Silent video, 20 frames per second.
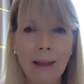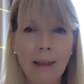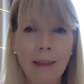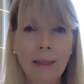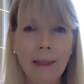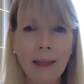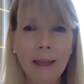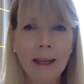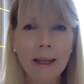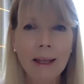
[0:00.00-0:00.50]

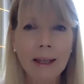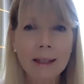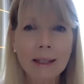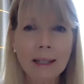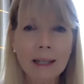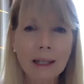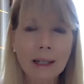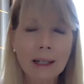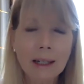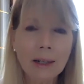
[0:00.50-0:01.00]
things:
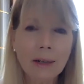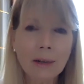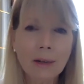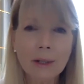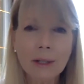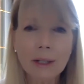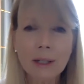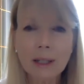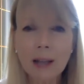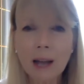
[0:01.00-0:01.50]
the interior
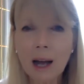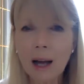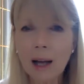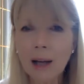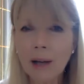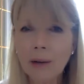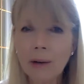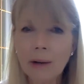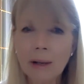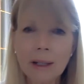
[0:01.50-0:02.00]

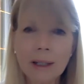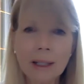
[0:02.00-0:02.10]
design, creating